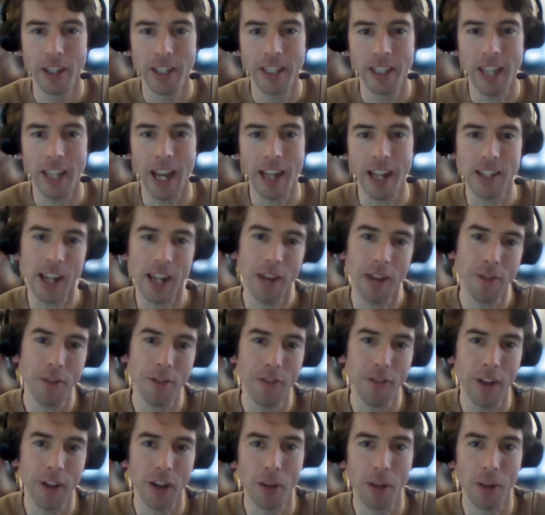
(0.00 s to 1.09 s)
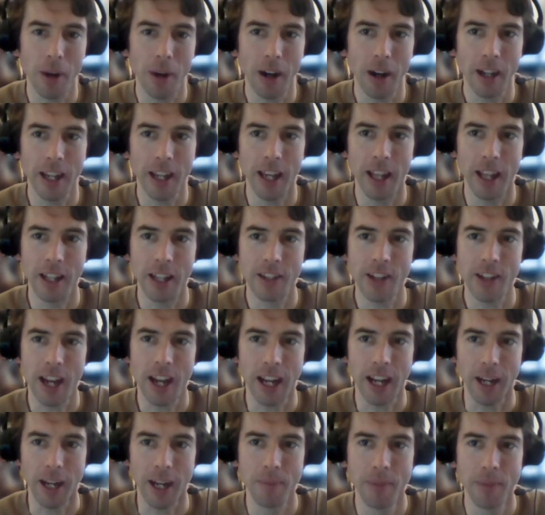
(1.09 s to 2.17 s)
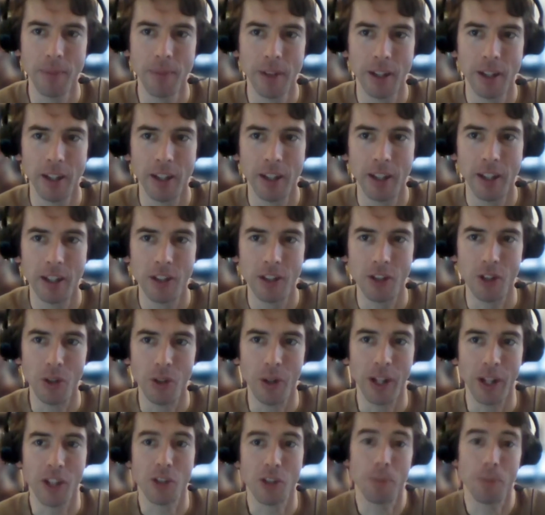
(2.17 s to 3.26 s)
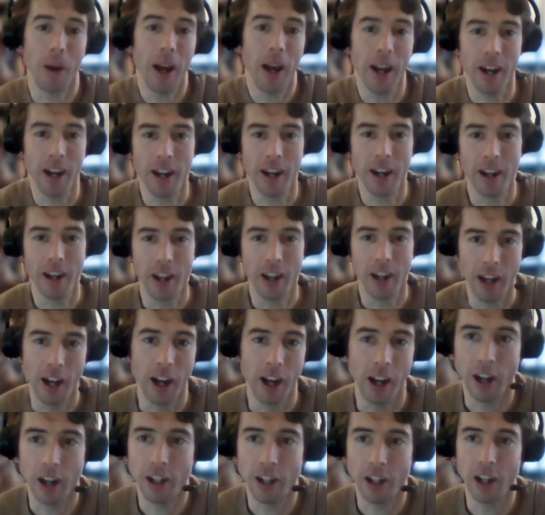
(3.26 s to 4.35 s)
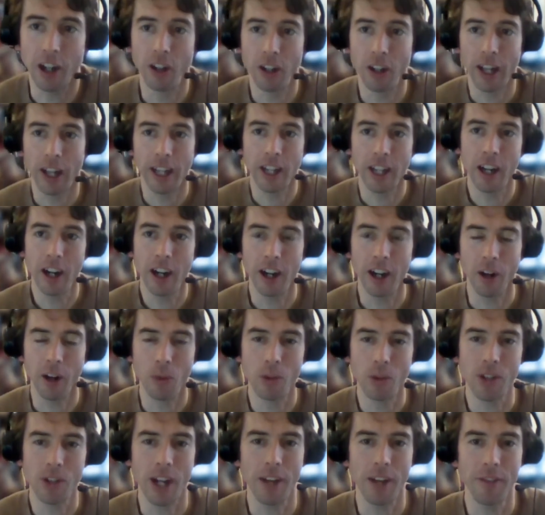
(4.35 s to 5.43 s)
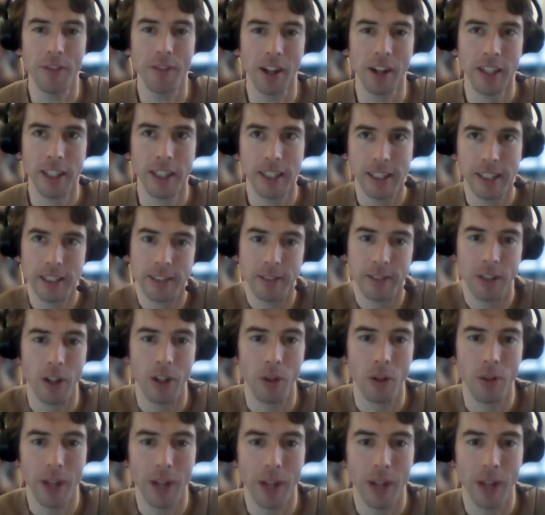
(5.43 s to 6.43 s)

Yet everything on the market at the time to inspire a, a girl like her was either you know,